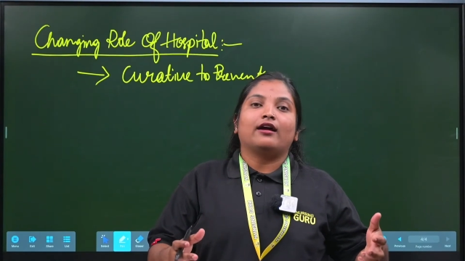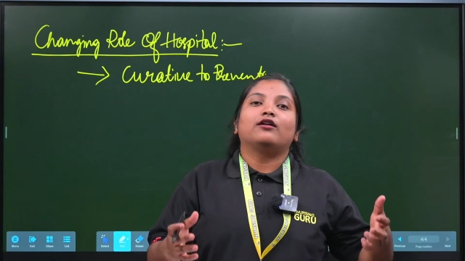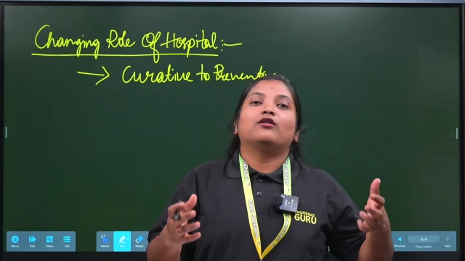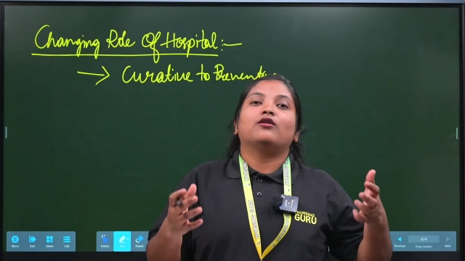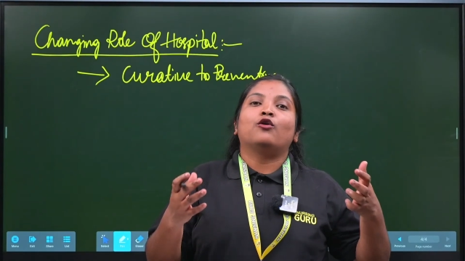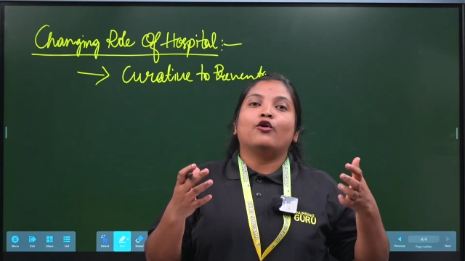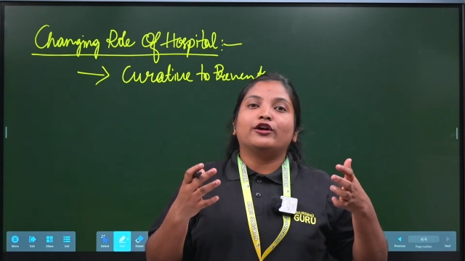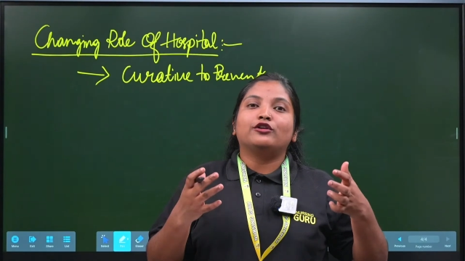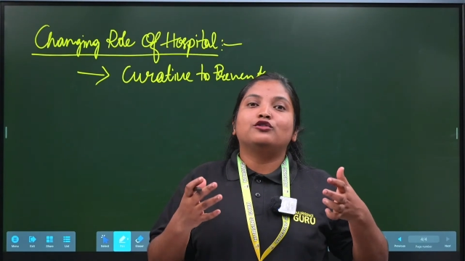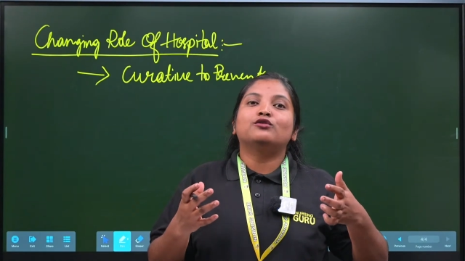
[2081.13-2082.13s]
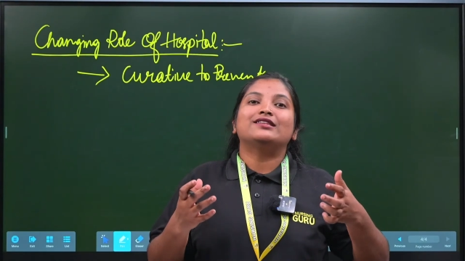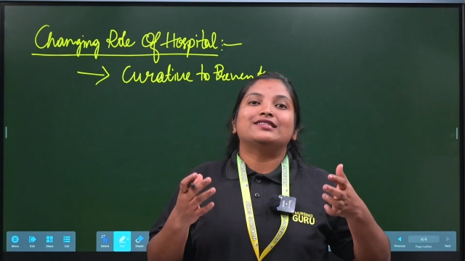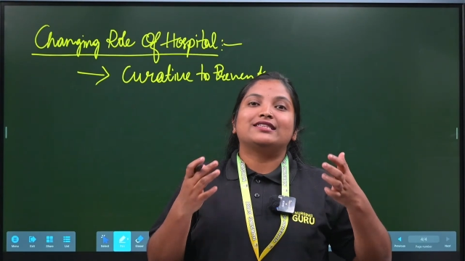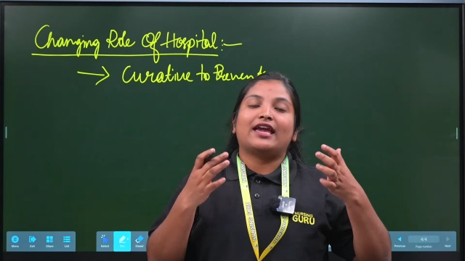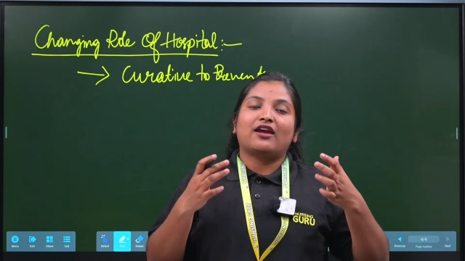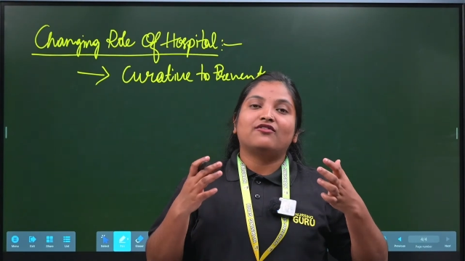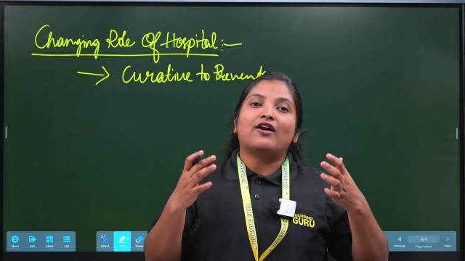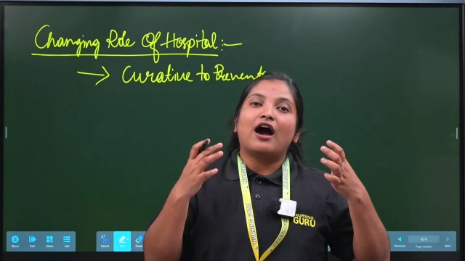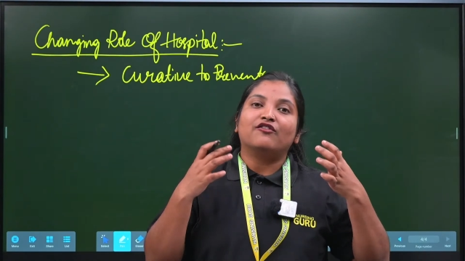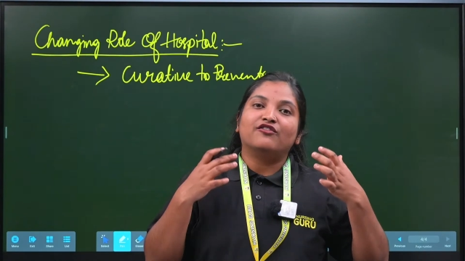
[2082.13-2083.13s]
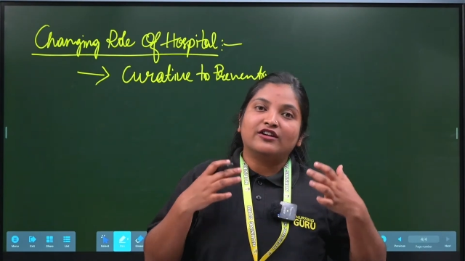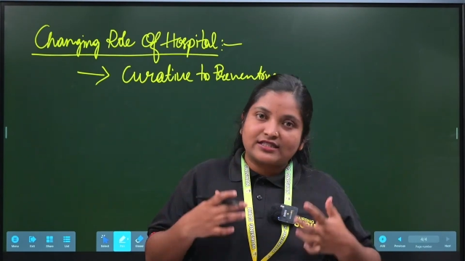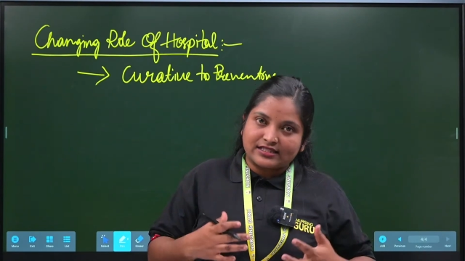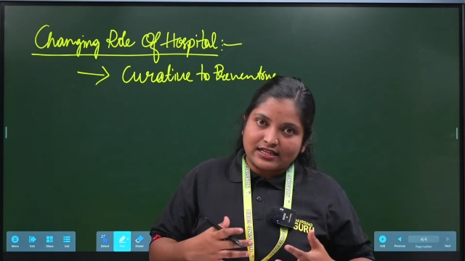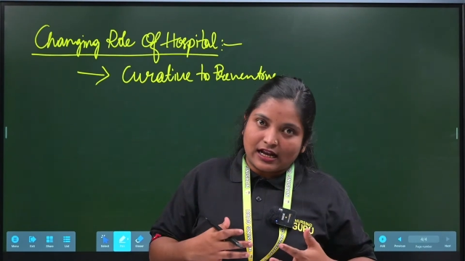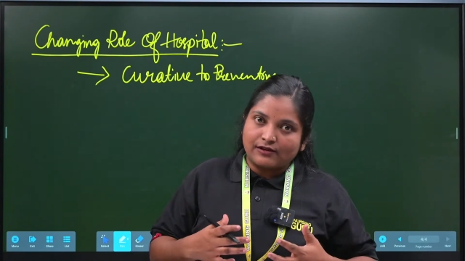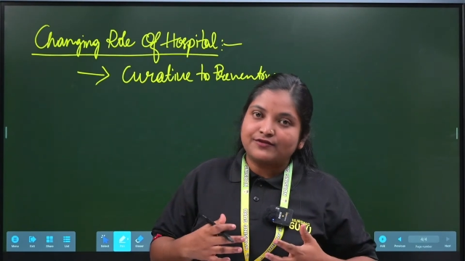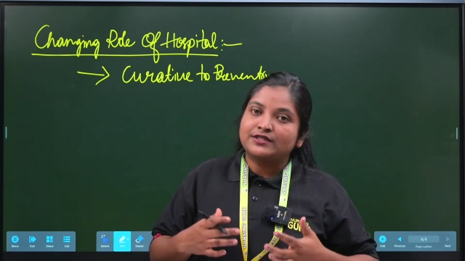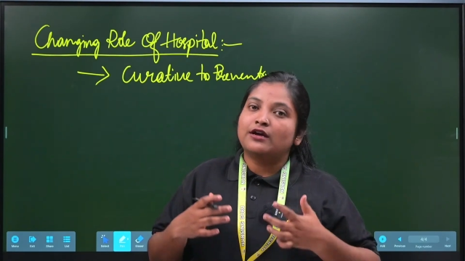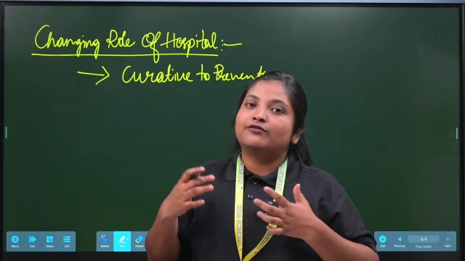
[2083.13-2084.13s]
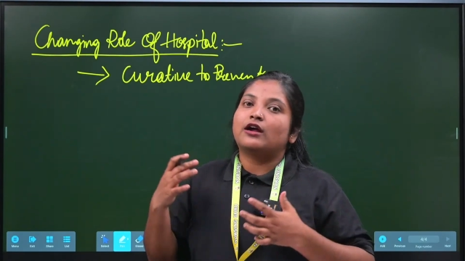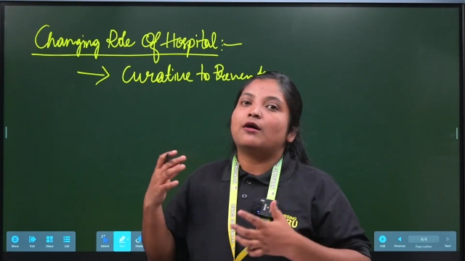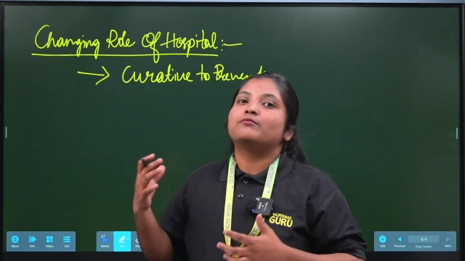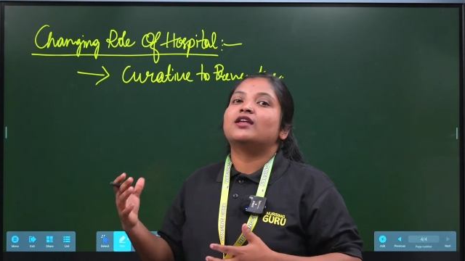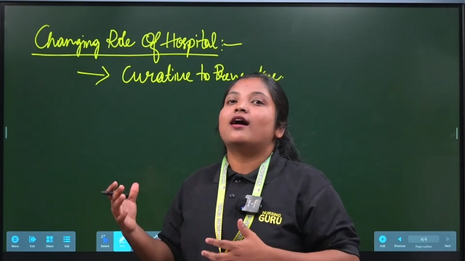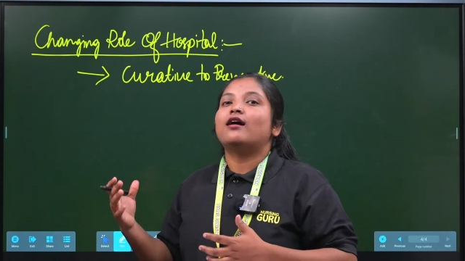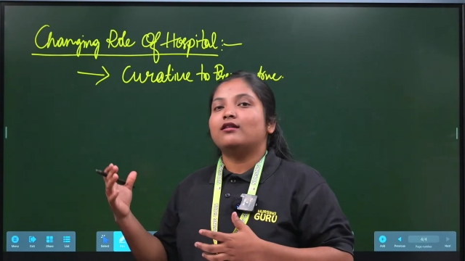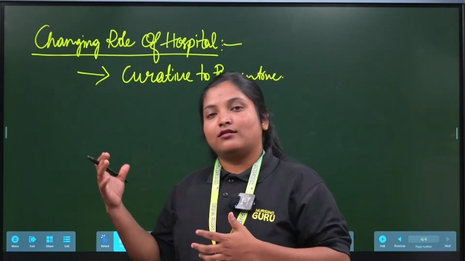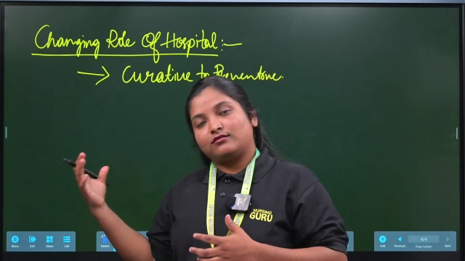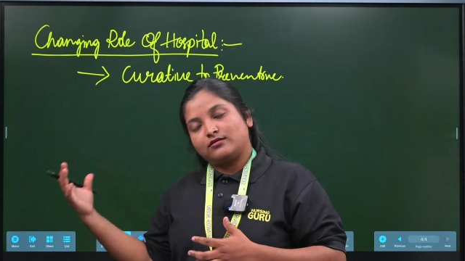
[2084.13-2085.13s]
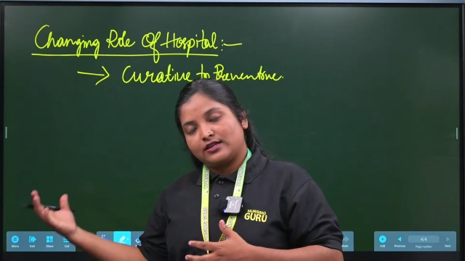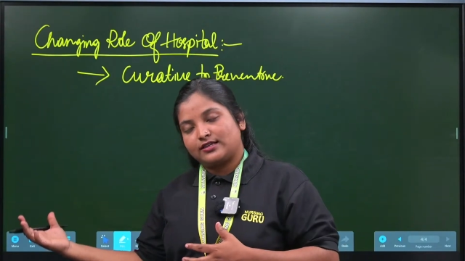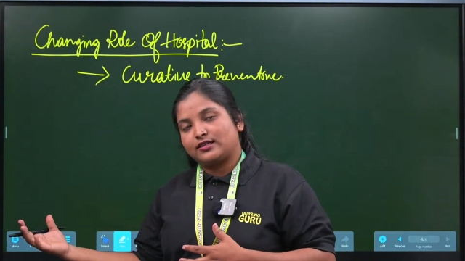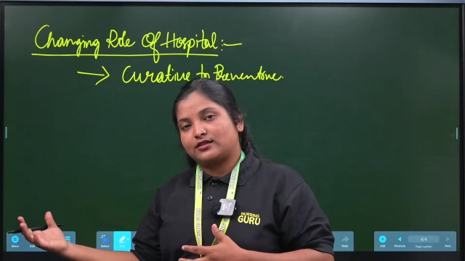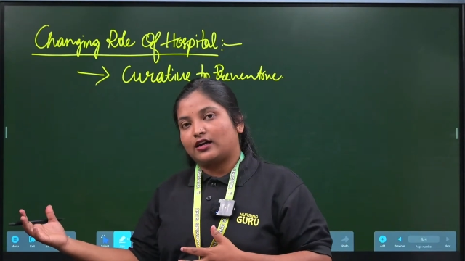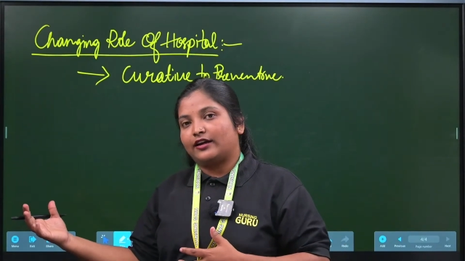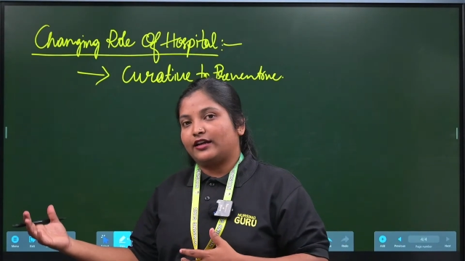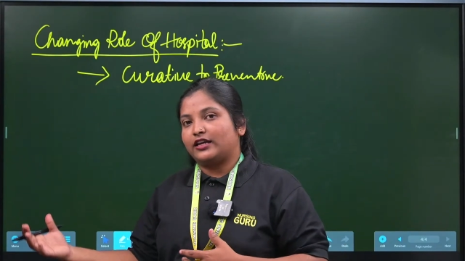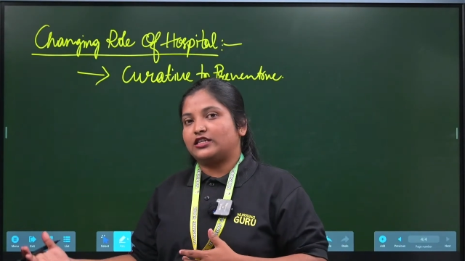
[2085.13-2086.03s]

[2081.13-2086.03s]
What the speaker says: going to save ourselves from the disease condition.